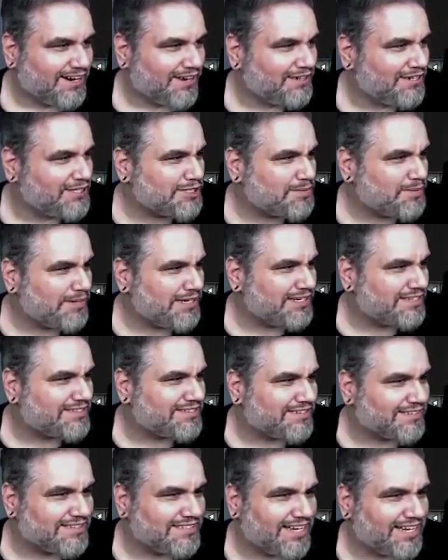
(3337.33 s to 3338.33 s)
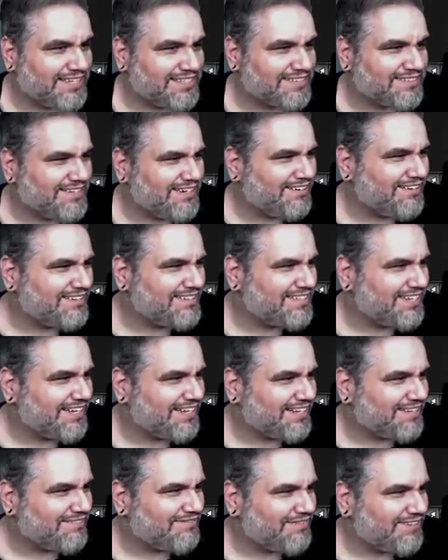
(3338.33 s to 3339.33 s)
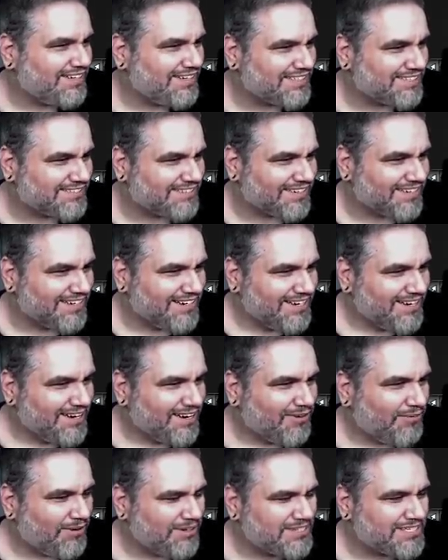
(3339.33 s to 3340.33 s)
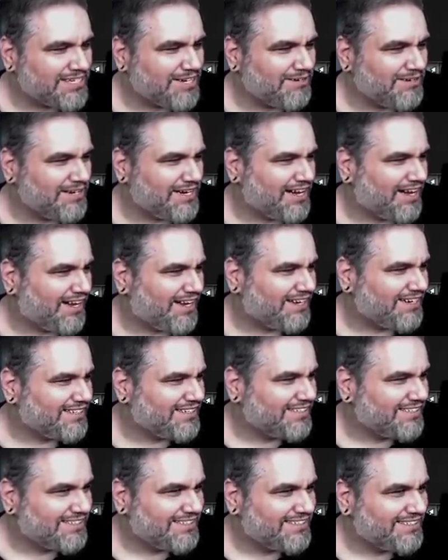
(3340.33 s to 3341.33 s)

Are they just playing Sultai Snow? Because then they got the Flooded Strand. What's going on?